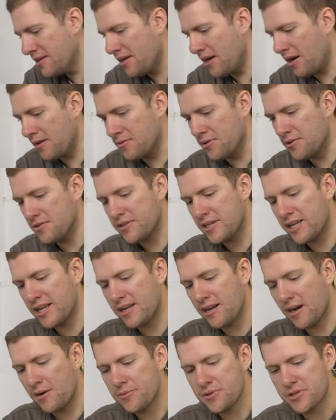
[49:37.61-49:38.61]
I'm not saying,
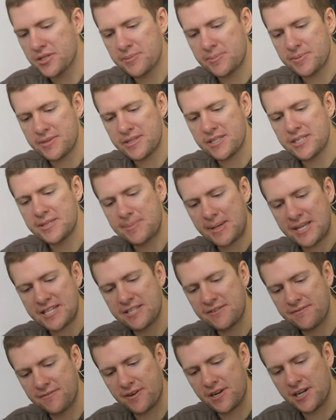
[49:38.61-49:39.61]
I'm not spe
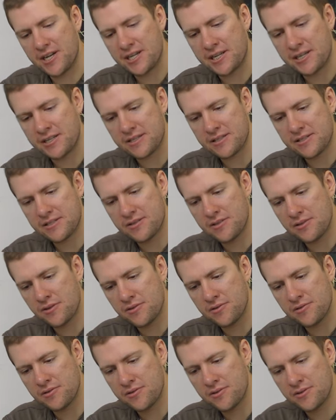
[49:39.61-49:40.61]
specifying
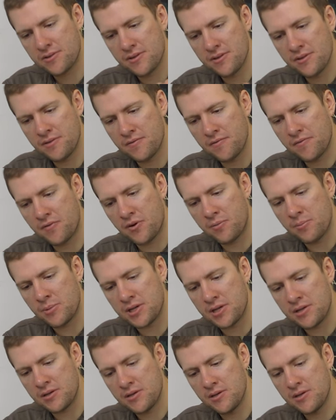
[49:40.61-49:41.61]
snot,
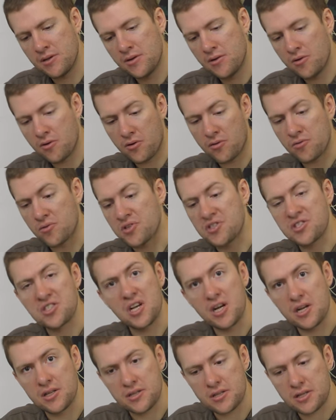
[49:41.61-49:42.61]
vomit, or a
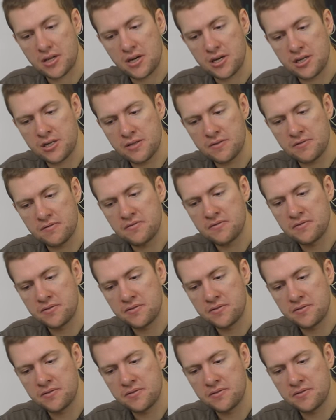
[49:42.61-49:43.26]
certain kind of